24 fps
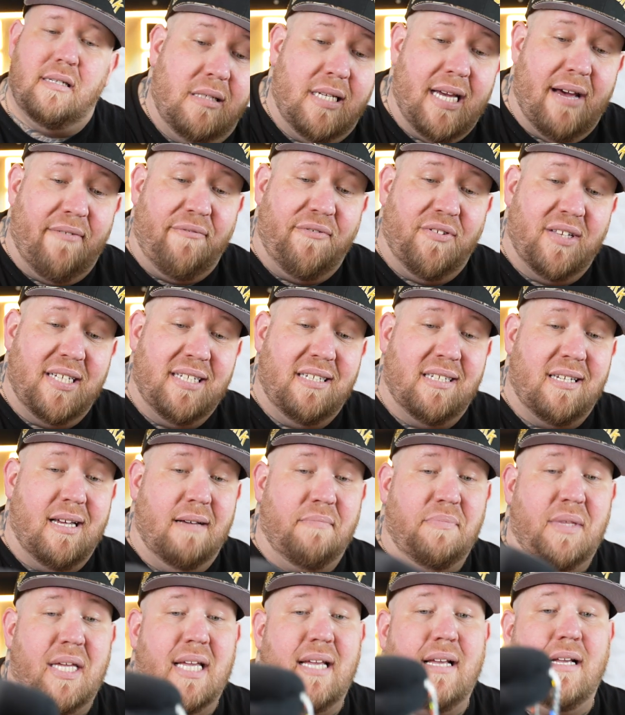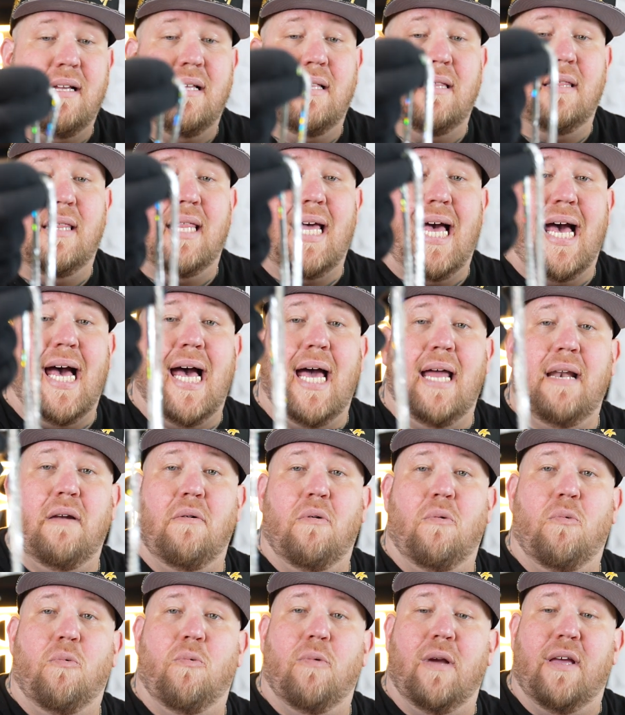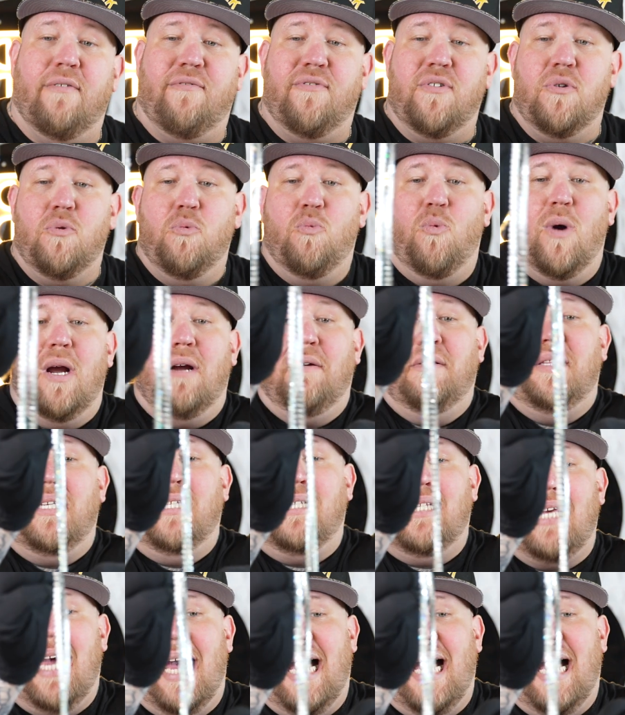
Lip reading: Definitely something that if you wear this